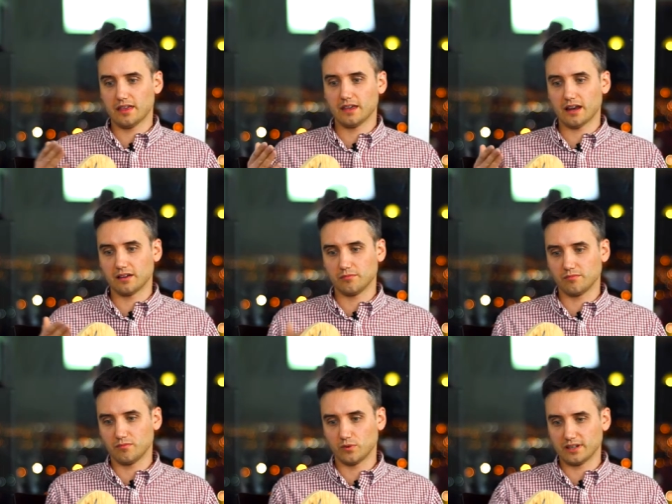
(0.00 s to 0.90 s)
and then I,
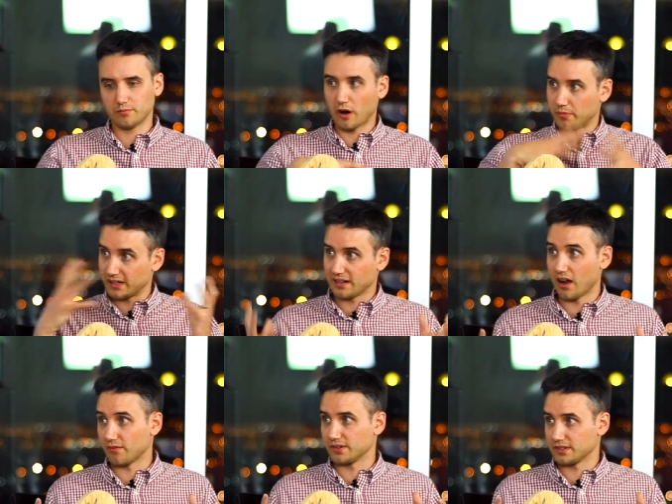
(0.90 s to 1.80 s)
we did our big
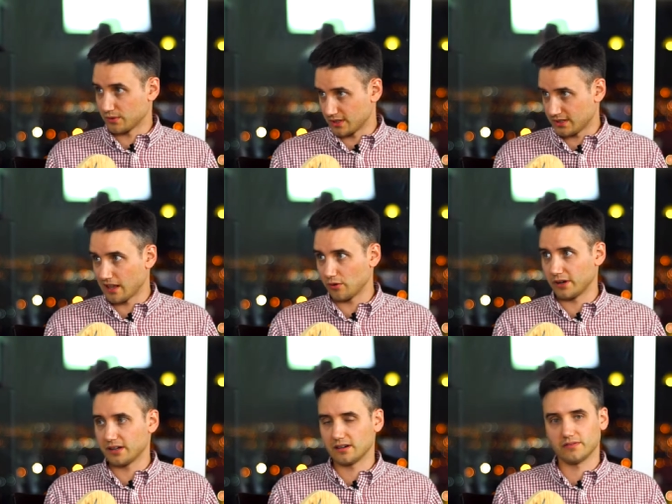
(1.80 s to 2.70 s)
conference, which is
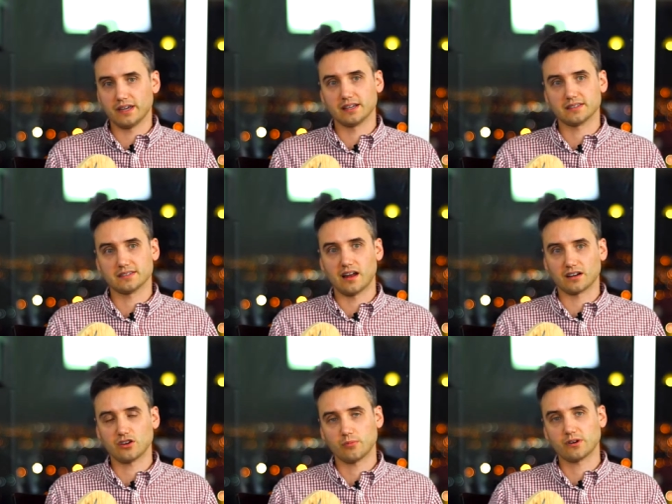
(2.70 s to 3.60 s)
Celebrate here in Vegas in
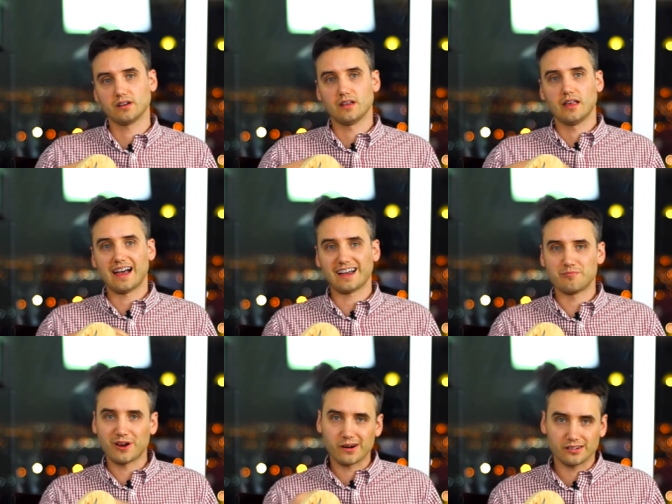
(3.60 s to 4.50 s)
October. I
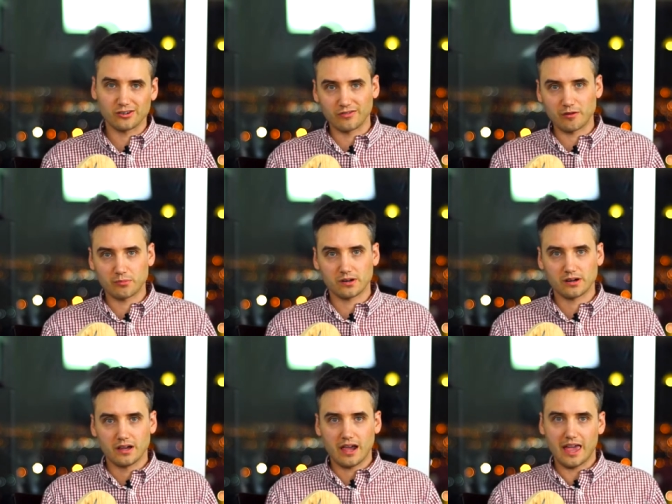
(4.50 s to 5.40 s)
got married in
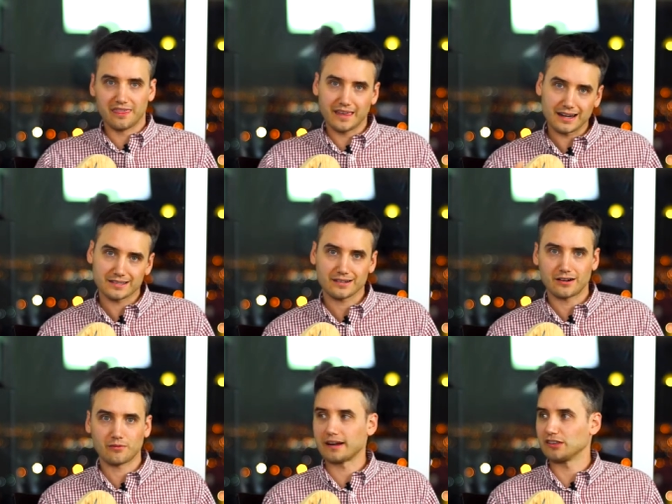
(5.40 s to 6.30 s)
November, and then I
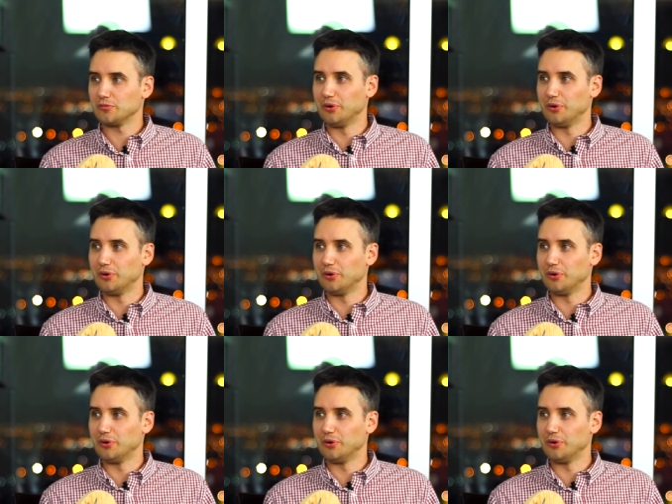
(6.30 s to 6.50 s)
started writing the